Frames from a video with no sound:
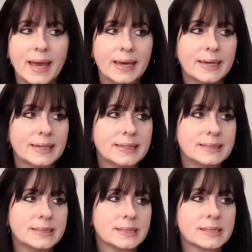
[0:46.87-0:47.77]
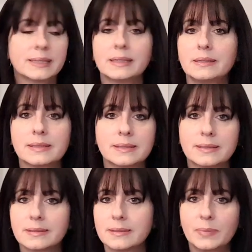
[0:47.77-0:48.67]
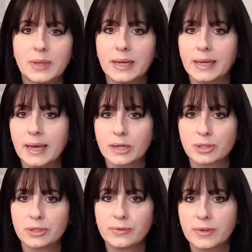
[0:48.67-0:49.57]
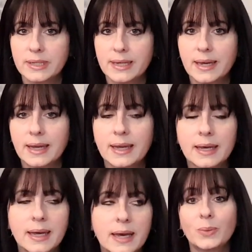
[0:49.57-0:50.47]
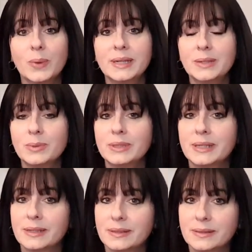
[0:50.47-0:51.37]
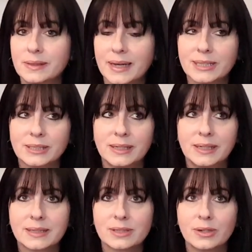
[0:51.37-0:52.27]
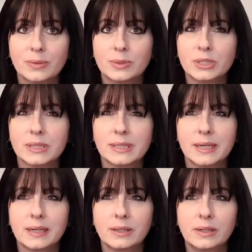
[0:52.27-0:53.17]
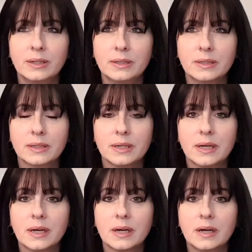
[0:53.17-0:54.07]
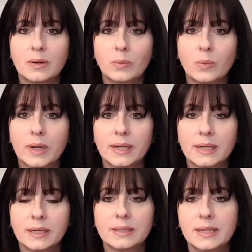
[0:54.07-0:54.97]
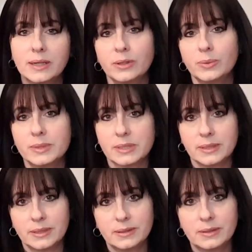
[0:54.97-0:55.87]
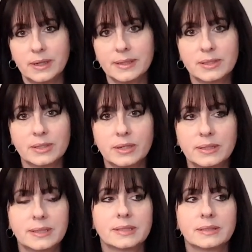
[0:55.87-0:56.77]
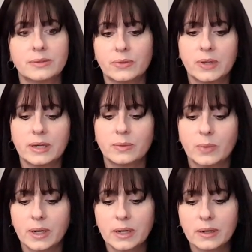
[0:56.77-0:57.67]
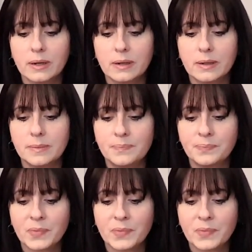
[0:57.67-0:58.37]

and just a little something extra for the day. When they were little, actually it started with just Taylor. When Taylor was little, I started this little thing where